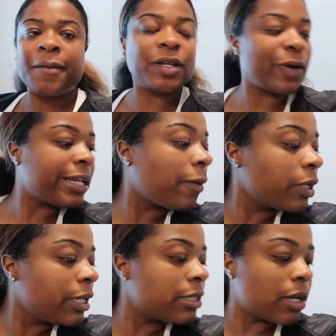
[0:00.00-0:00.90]
But anyway, now I'm
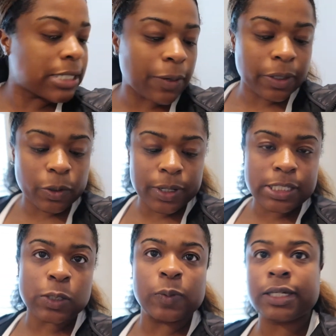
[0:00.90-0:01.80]
gonna get Dante really quick
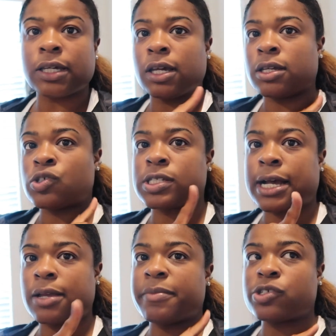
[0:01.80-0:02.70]
so we can just
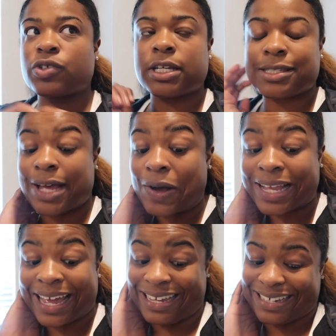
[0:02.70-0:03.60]
kind of measure things out and
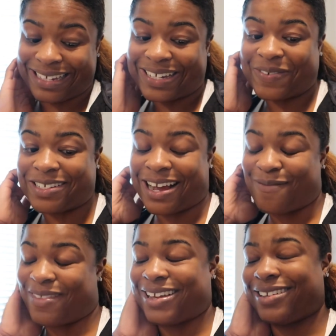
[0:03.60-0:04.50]
hang it, which
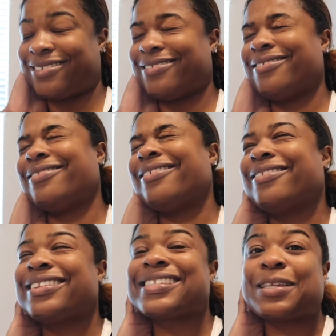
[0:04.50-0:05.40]
I'm like,
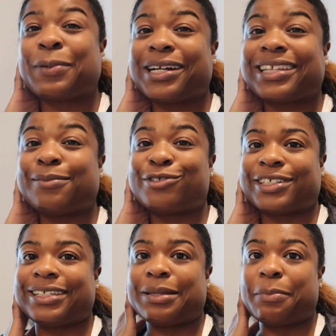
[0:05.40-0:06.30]
ugh, this is the part that I'm
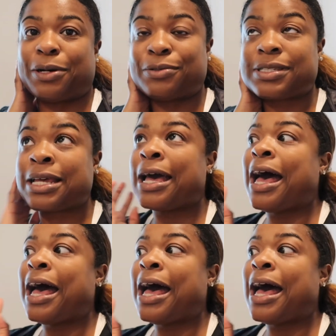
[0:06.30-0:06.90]
dreading the most.